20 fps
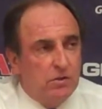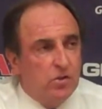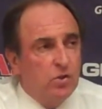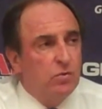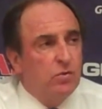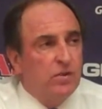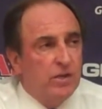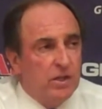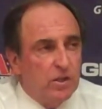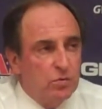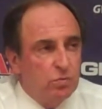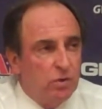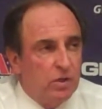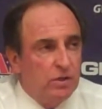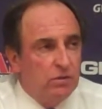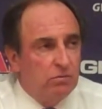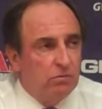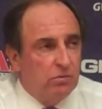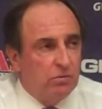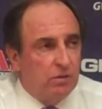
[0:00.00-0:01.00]
Two things.
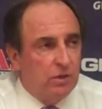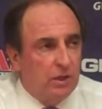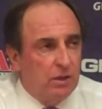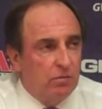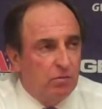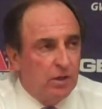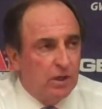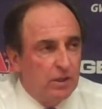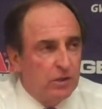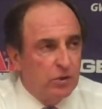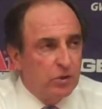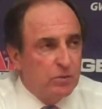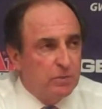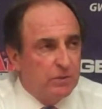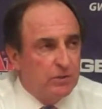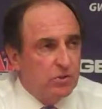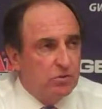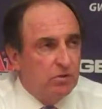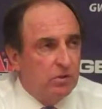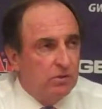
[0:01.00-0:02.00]
One, Rallier's
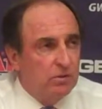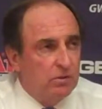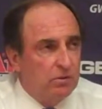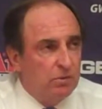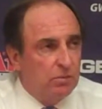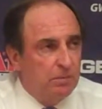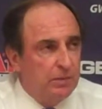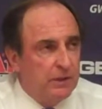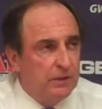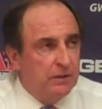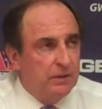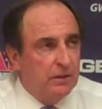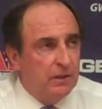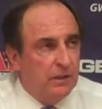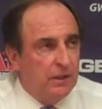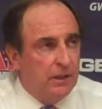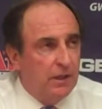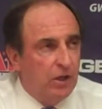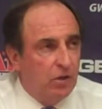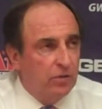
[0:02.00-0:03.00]
been struggling a little bit
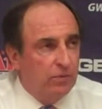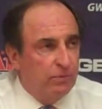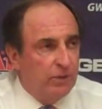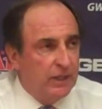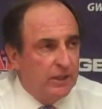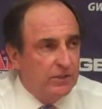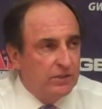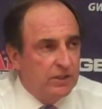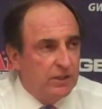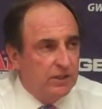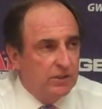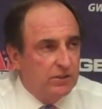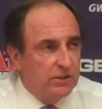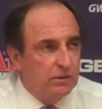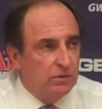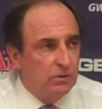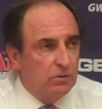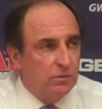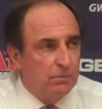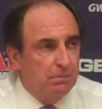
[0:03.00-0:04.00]
health-wise. He has a
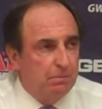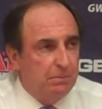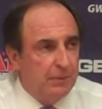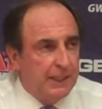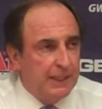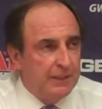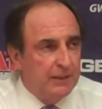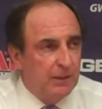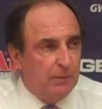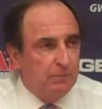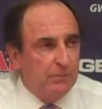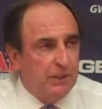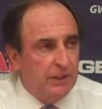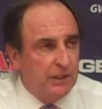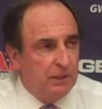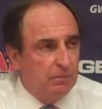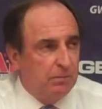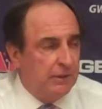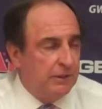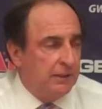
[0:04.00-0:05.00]
little banged up
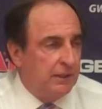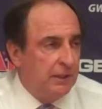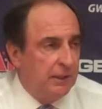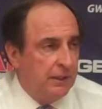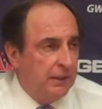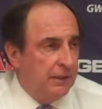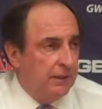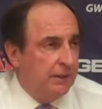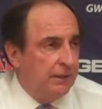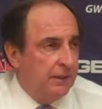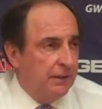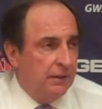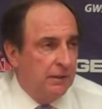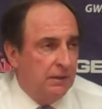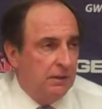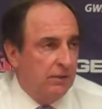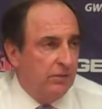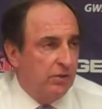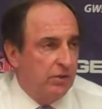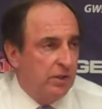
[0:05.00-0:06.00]
knee, but
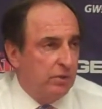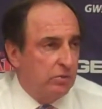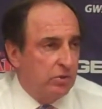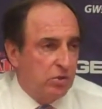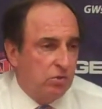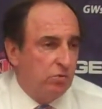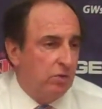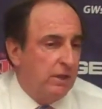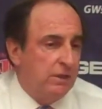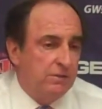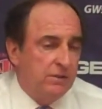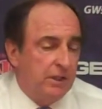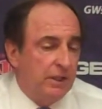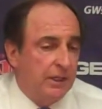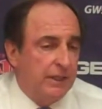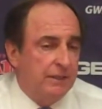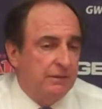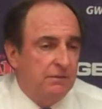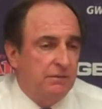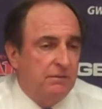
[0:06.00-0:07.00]
I thought he was great
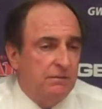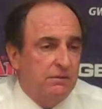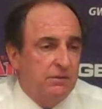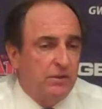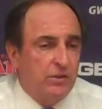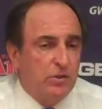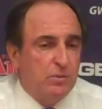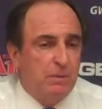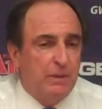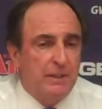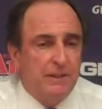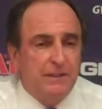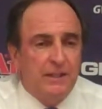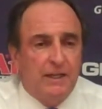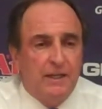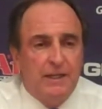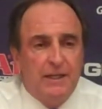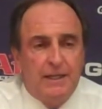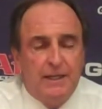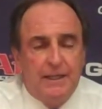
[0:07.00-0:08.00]
tonight despite
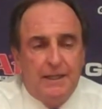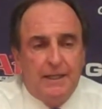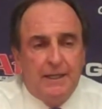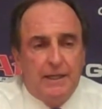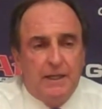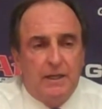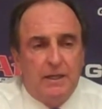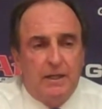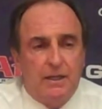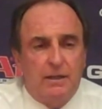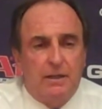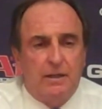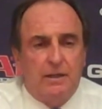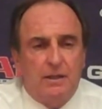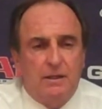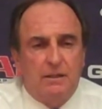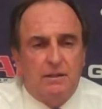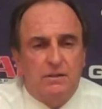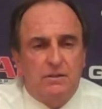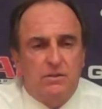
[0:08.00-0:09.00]
that. And
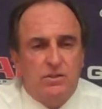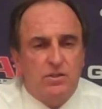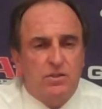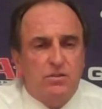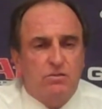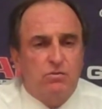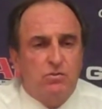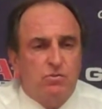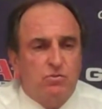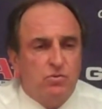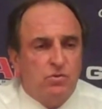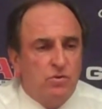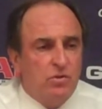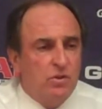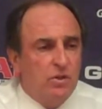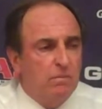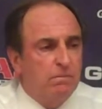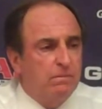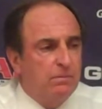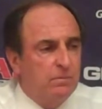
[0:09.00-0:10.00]
just
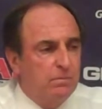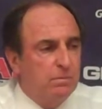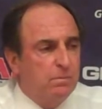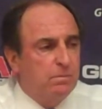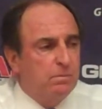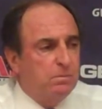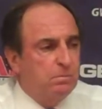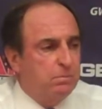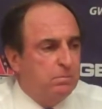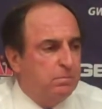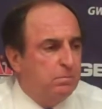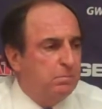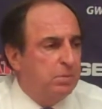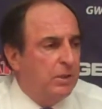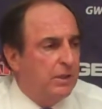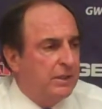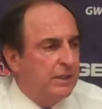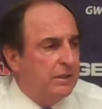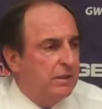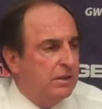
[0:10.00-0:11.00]
going to
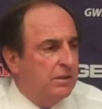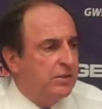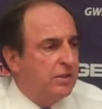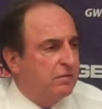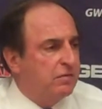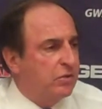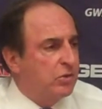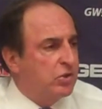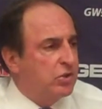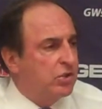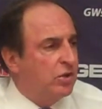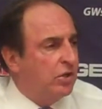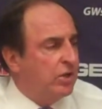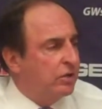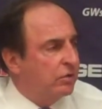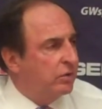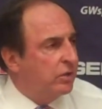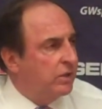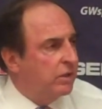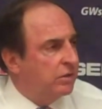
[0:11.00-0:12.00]
plug a different
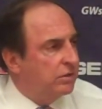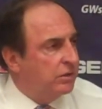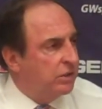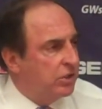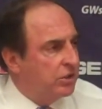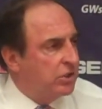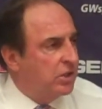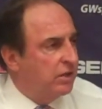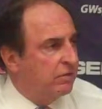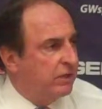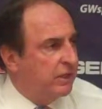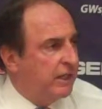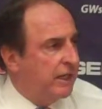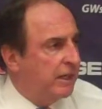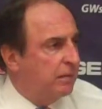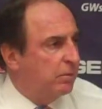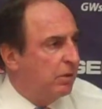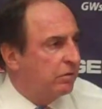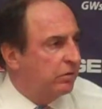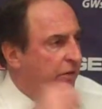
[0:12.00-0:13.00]
starter in each and every
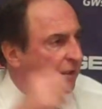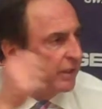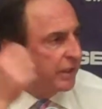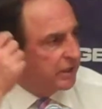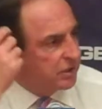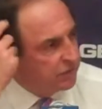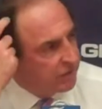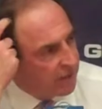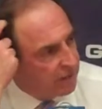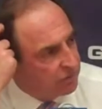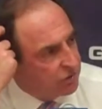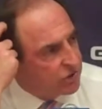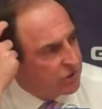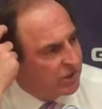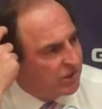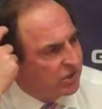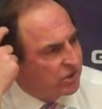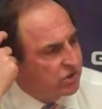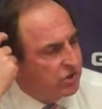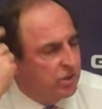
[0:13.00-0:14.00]
game over the next five or
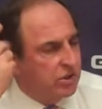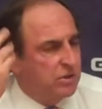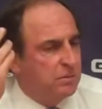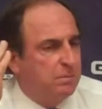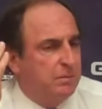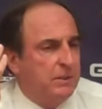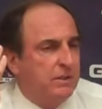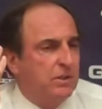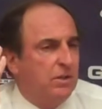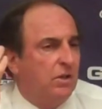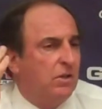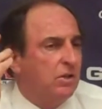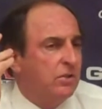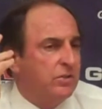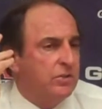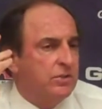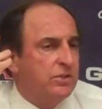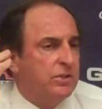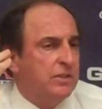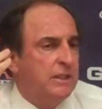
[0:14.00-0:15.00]
six, just
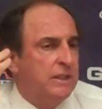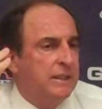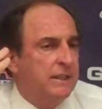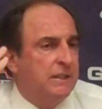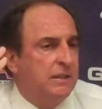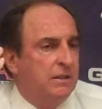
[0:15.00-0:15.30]
because